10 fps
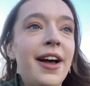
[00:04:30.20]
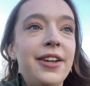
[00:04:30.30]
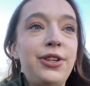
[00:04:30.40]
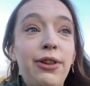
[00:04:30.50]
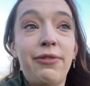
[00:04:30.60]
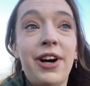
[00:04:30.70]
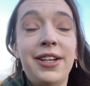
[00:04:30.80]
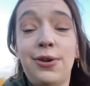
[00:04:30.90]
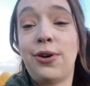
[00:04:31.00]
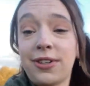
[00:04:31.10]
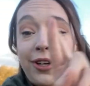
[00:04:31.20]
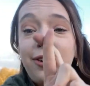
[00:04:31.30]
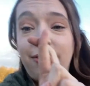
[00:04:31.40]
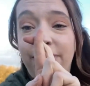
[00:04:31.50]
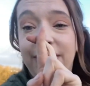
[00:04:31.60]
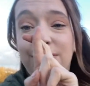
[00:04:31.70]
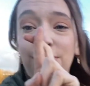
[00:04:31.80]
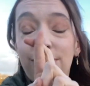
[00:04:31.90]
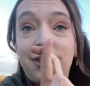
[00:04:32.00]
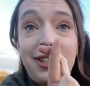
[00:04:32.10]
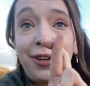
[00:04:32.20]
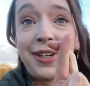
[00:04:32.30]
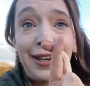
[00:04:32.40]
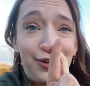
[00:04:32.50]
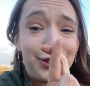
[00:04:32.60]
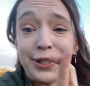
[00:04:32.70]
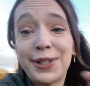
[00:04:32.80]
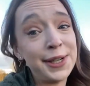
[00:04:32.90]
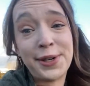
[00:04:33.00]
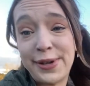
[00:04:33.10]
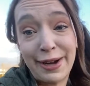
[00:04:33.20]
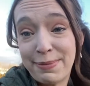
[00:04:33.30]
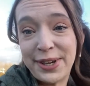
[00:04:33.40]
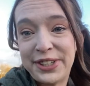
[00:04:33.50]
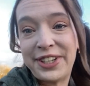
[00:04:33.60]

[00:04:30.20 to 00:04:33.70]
to the viaduct. Fingers crossed I don't get lost because I don't have much